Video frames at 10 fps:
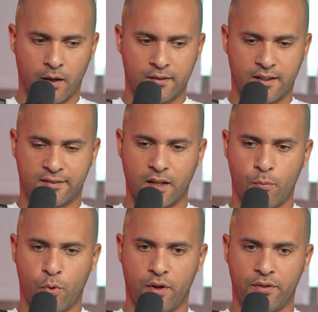to
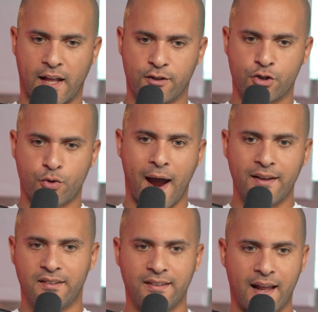someone that's
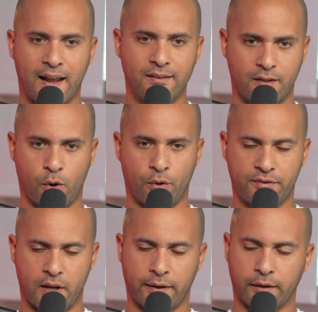trying to get into
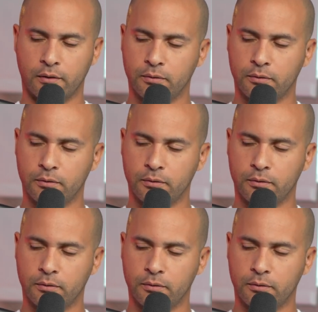wholesaling?